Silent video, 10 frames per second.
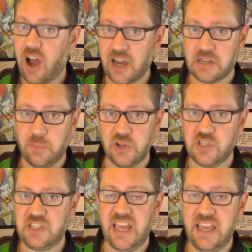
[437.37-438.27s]

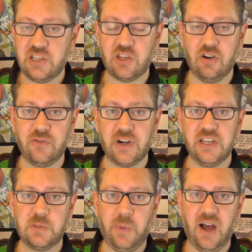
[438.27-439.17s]
Octopus, takes over
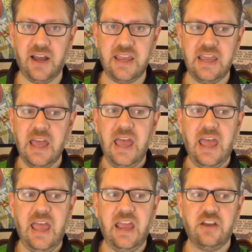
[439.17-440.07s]
his body
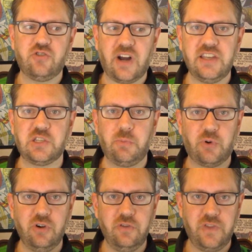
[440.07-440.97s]
and tries to
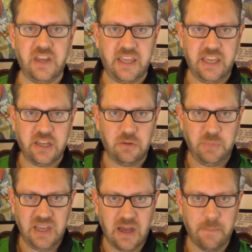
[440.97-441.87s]
prove that he could
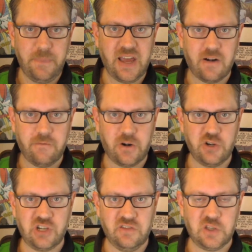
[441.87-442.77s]
be a better
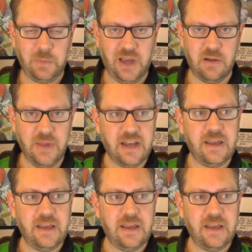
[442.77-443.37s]
version of Spider-Man.